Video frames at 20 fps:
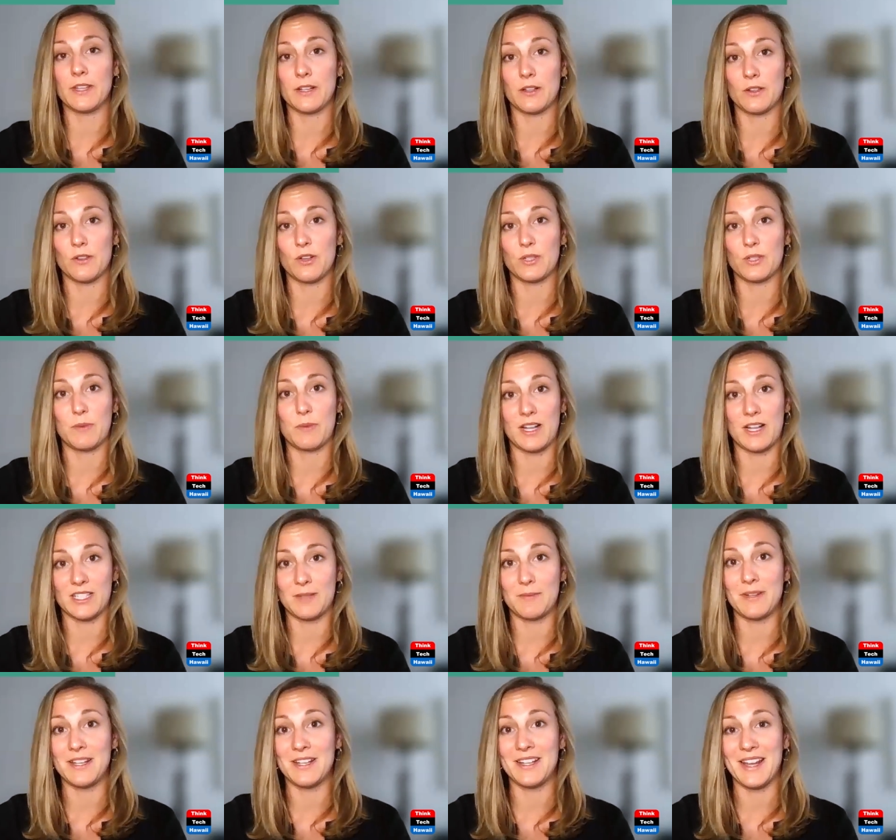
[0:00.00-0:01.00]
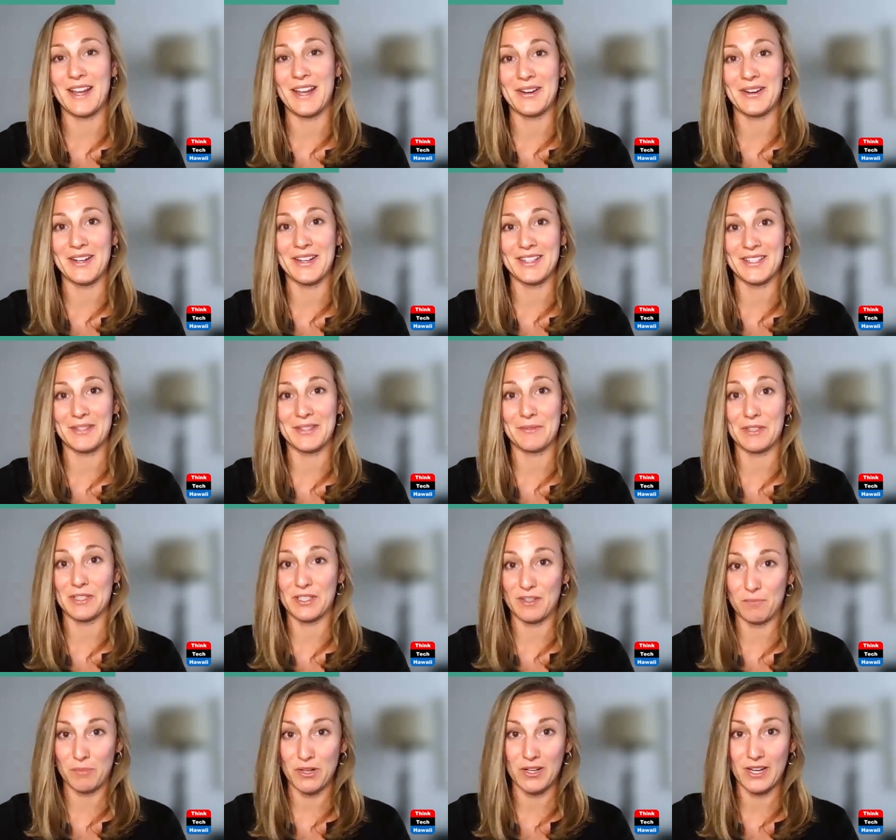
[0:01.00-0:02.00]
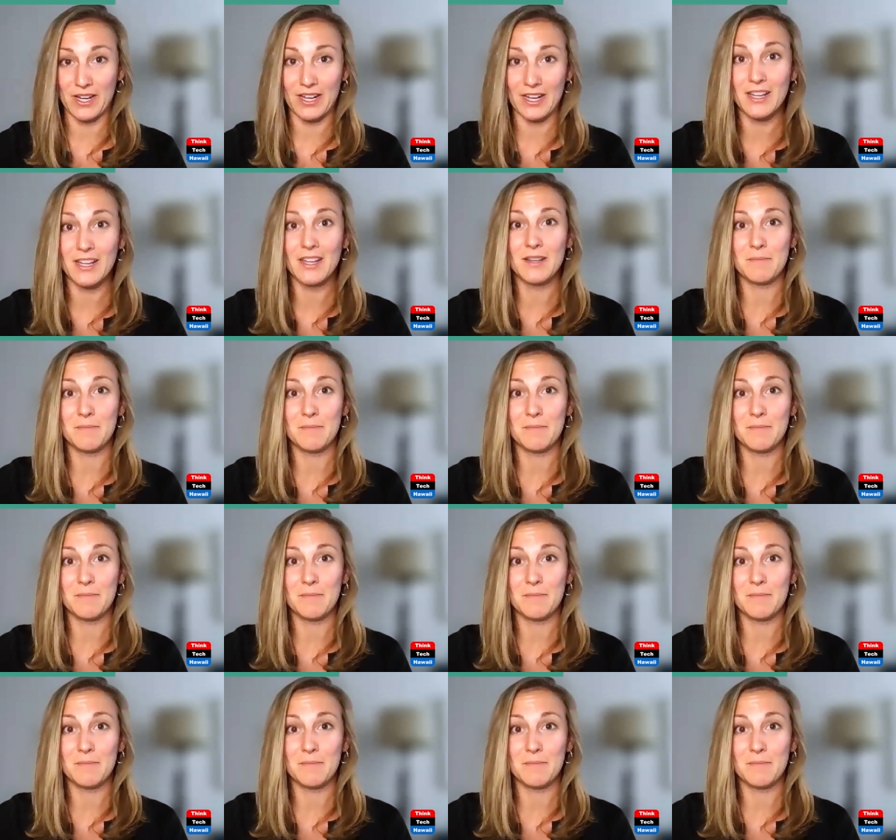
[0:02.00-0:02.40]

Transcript: in close proximity to areas at risk of burning,